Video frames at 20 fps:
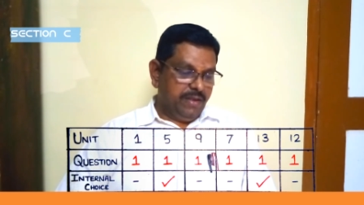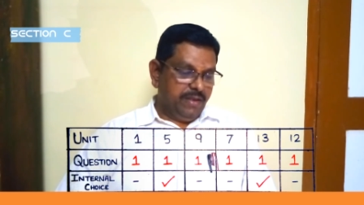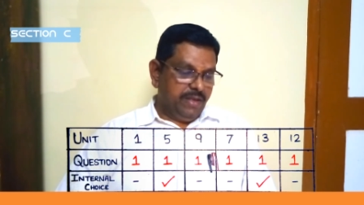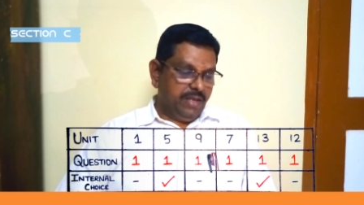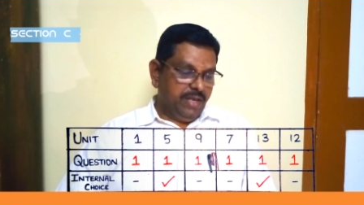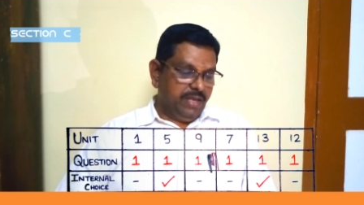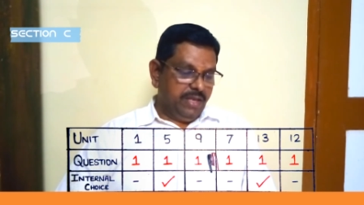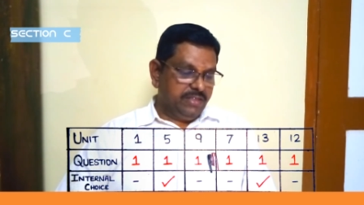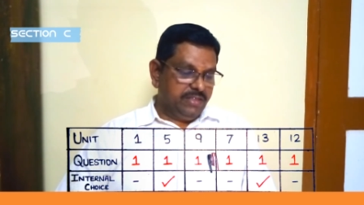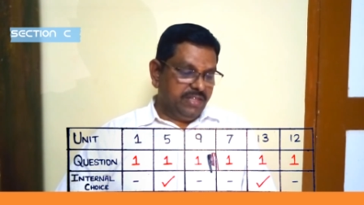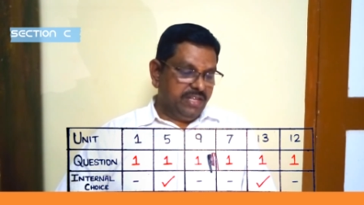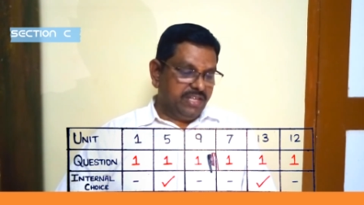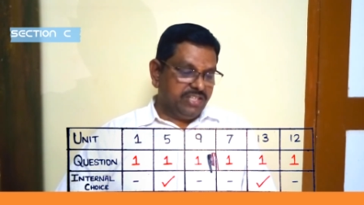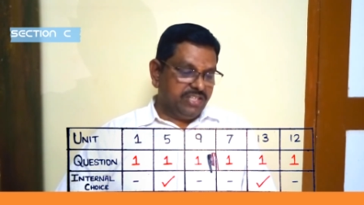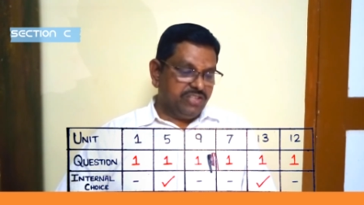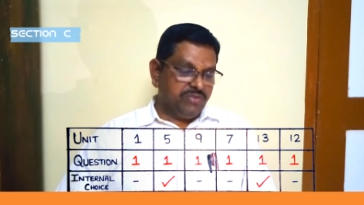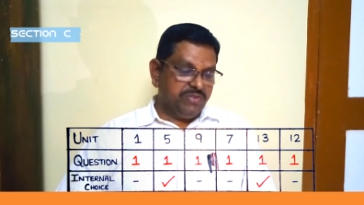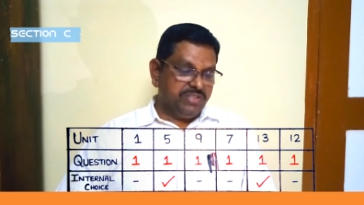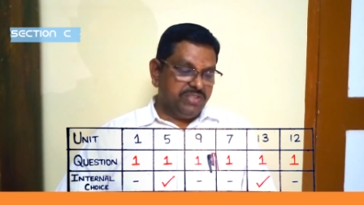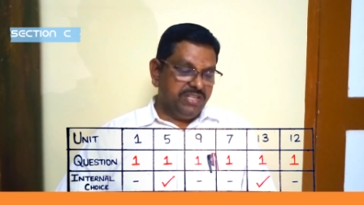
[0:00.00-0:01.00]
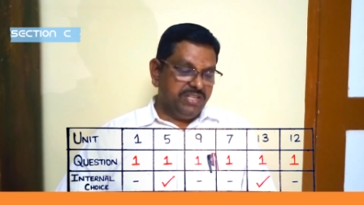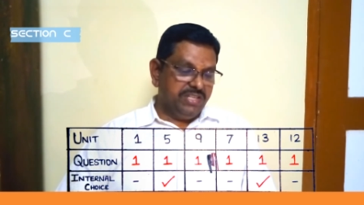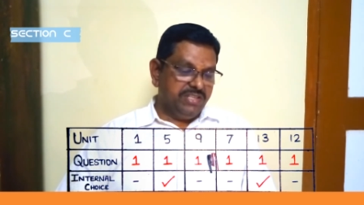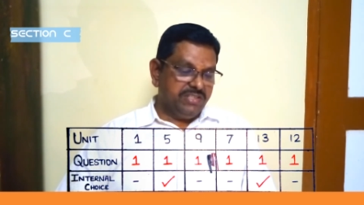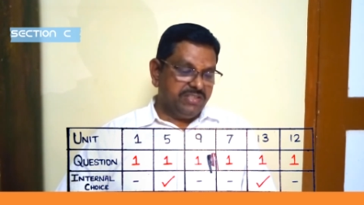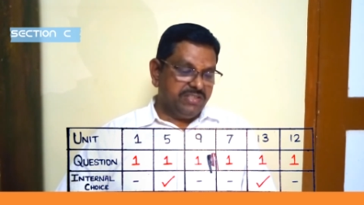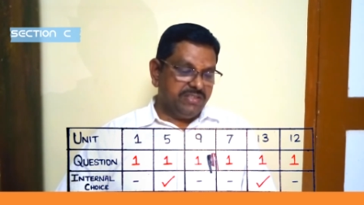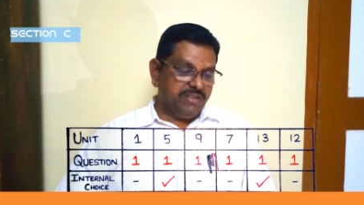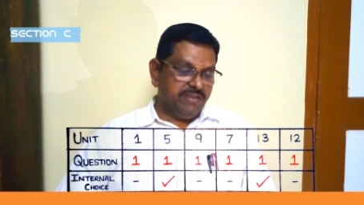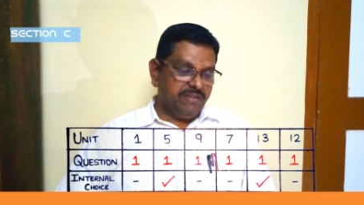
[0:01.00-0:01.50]
And the next question
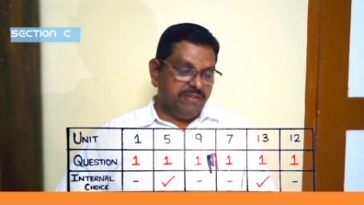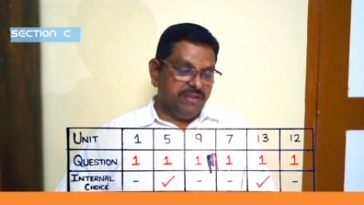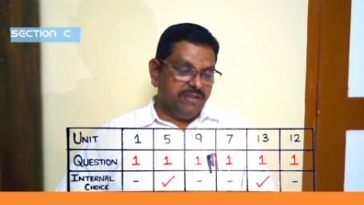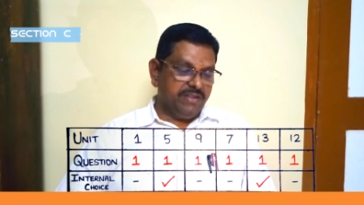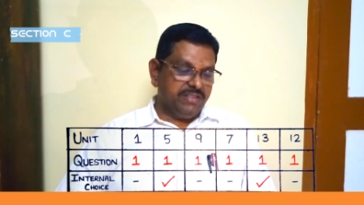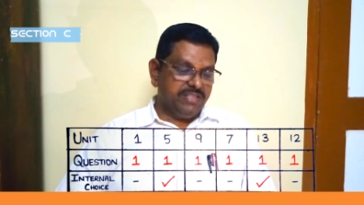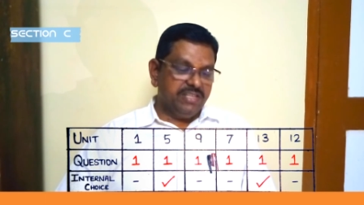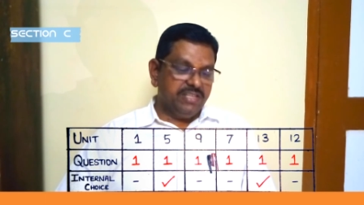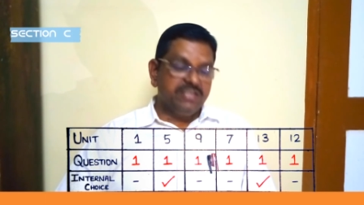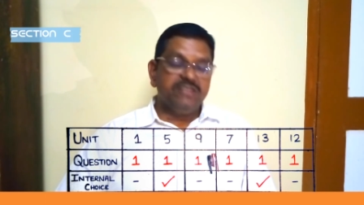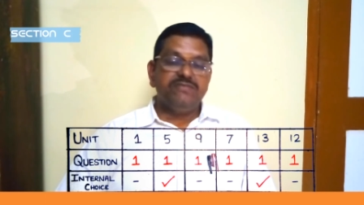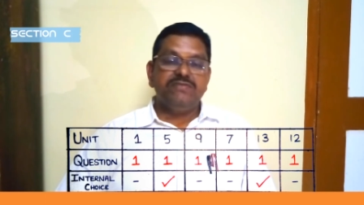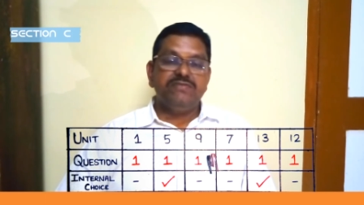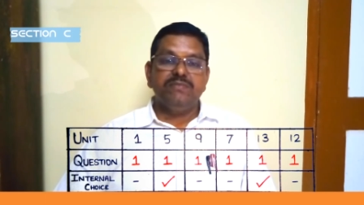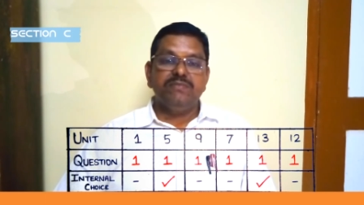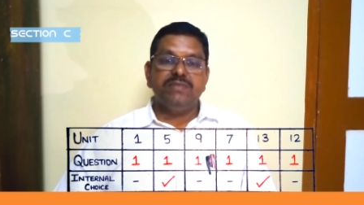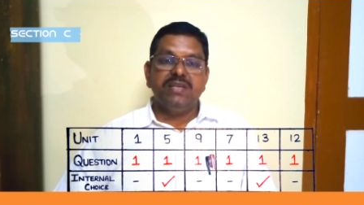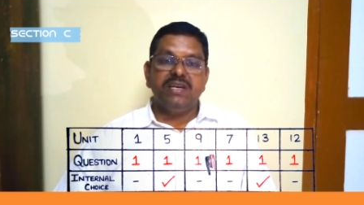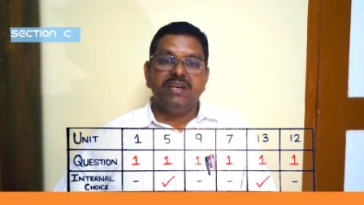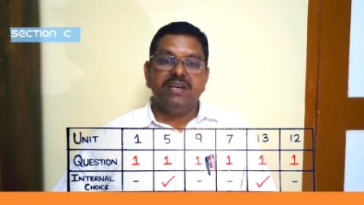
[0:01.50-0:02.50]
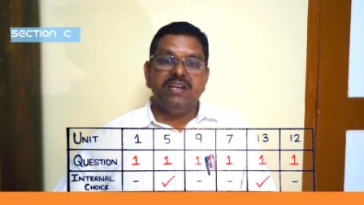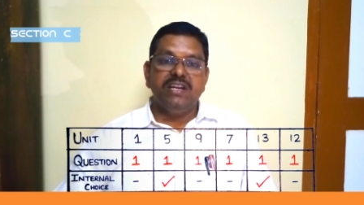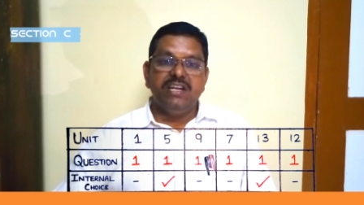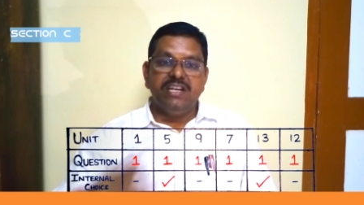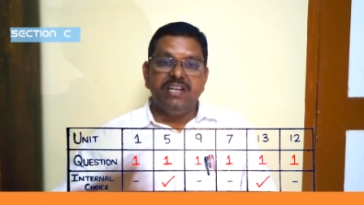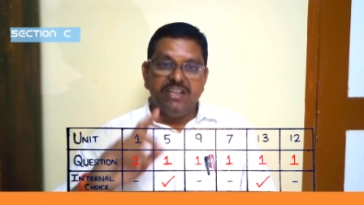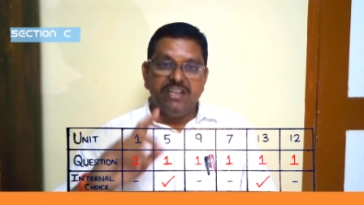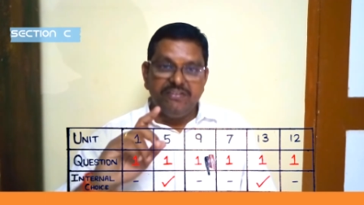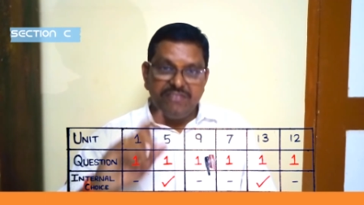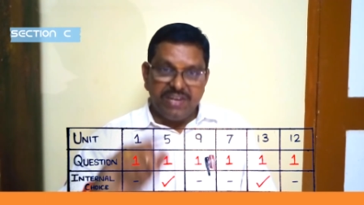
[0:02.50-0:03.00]
is taken from the
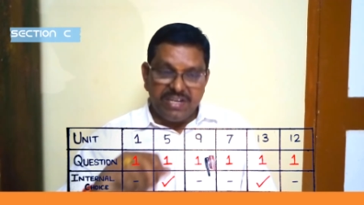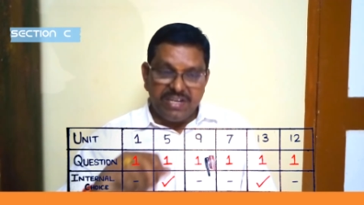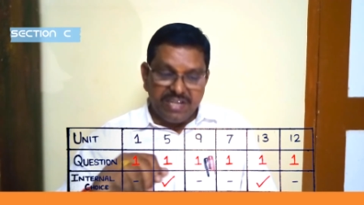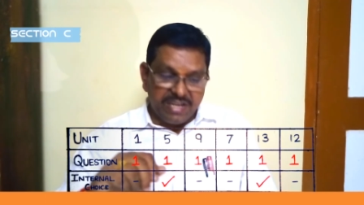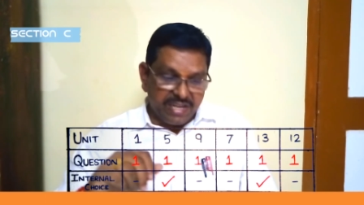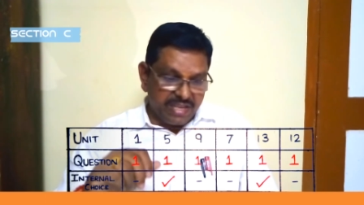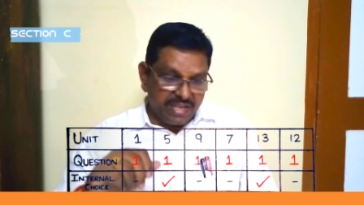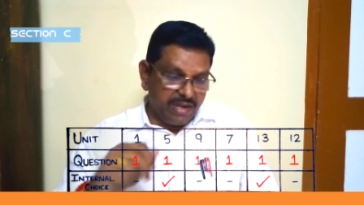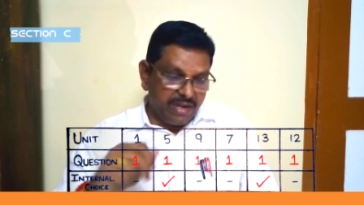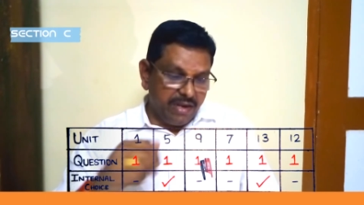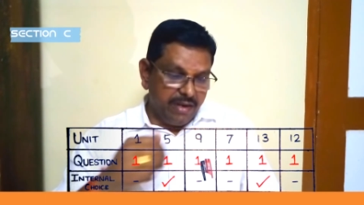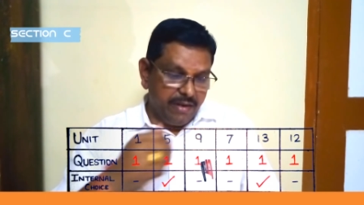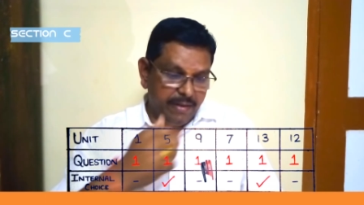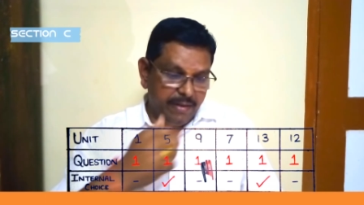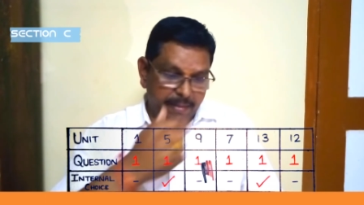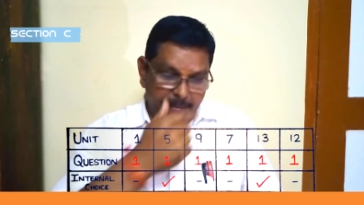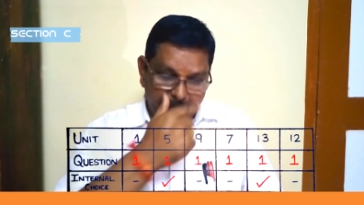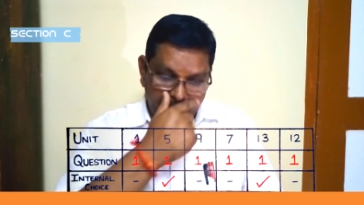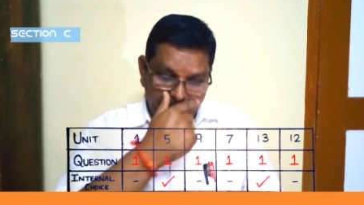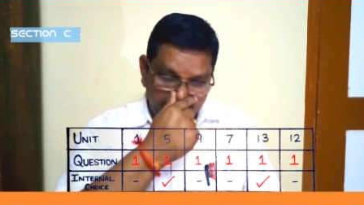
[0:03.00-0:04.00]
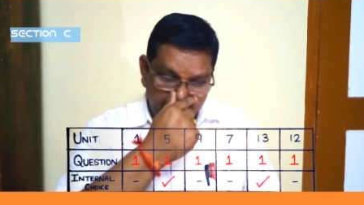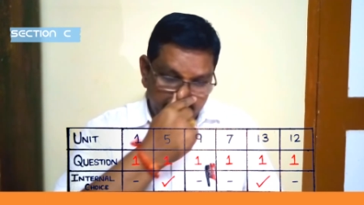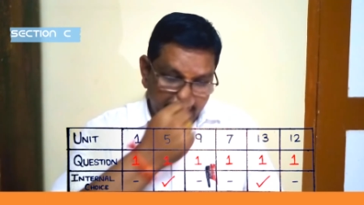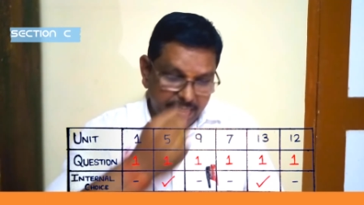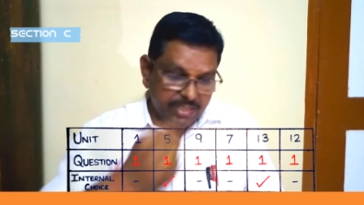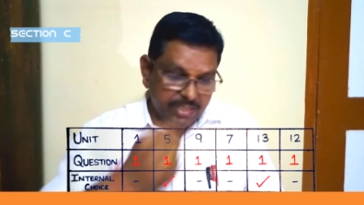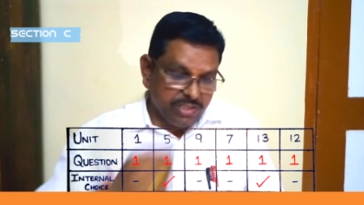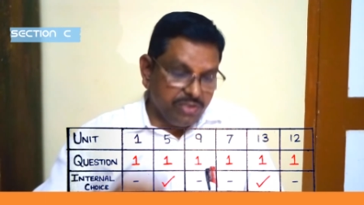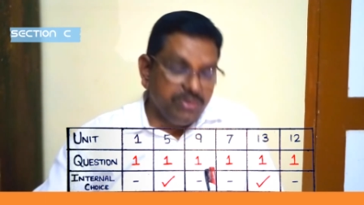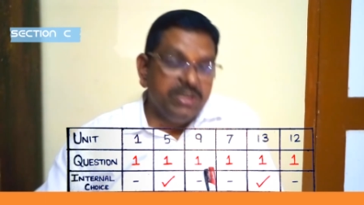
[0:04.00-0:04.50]
definite integral, that
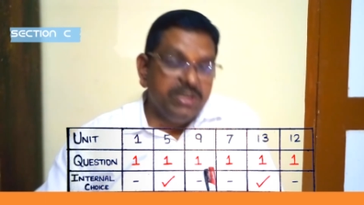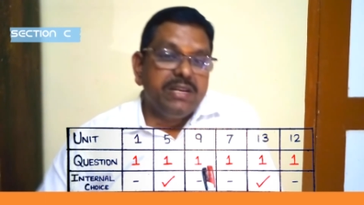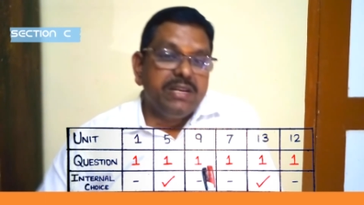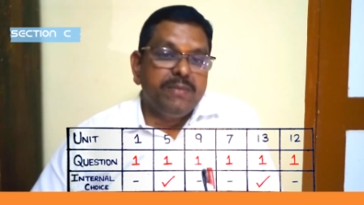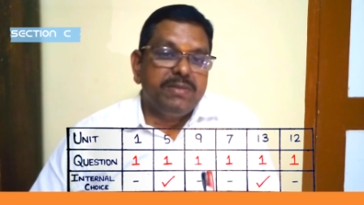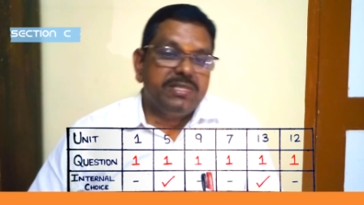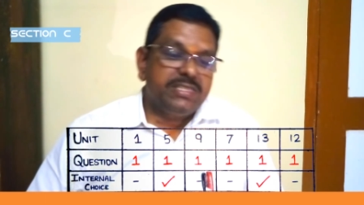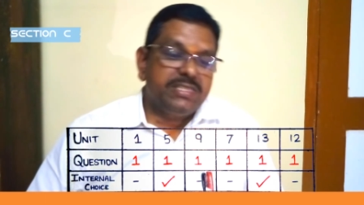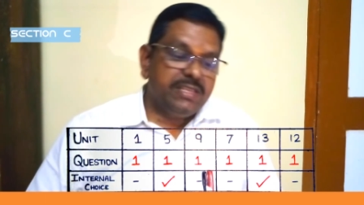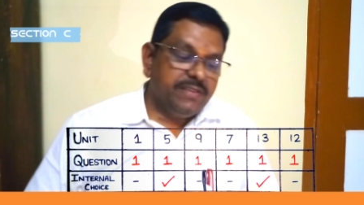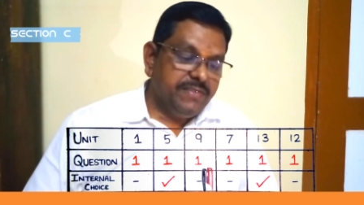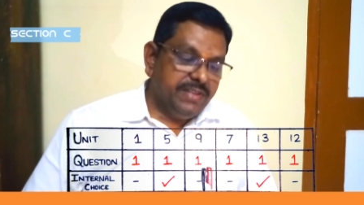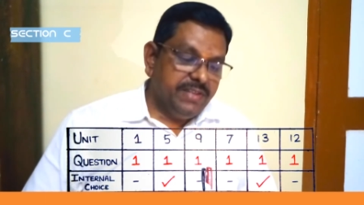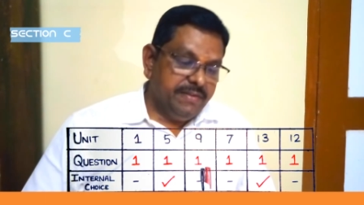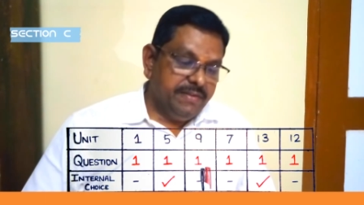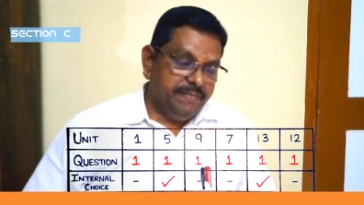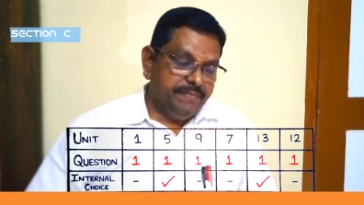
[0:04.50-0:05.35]
is unit number 7.